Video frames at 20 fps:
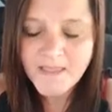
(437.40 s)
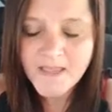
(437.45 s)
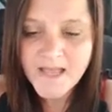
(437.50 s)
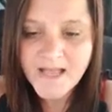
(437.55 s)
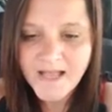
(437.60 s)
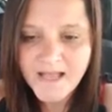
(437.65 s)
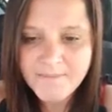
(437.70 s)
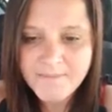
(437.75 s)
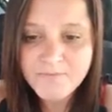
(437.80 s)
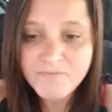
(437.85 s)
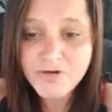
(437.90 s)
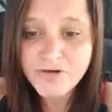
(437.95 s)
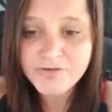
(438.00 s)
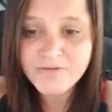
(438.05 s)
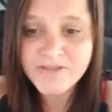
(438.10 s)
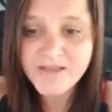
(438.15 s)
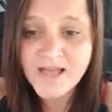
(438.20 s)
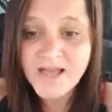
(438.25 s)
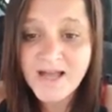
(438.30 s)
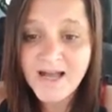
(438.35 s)
Um,
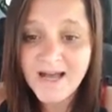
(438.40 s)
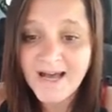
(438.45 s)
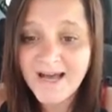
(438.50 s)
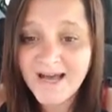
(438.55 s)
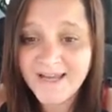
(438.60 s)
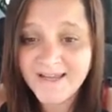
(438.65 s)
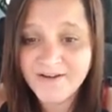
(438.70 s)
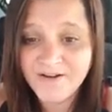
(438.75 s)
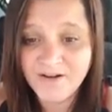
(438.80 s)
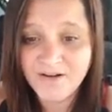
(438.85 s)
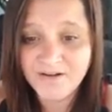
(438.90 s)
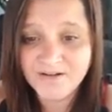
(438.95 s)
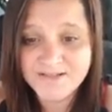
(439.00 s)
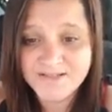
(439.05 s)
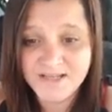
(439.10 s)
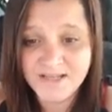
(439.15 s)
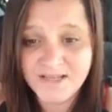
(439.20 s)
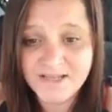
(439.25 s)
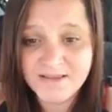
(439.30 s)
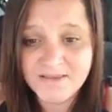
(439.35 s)
Ruth, I can't
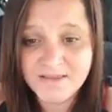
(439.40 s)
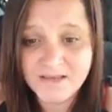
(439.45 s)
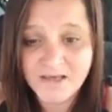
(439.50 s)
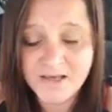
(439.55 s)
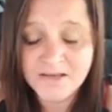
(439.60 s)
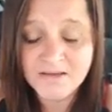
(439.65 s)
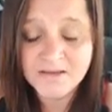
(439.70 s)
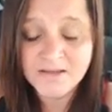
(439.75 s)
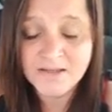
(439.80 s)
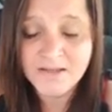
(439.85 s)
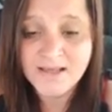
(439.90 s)
either.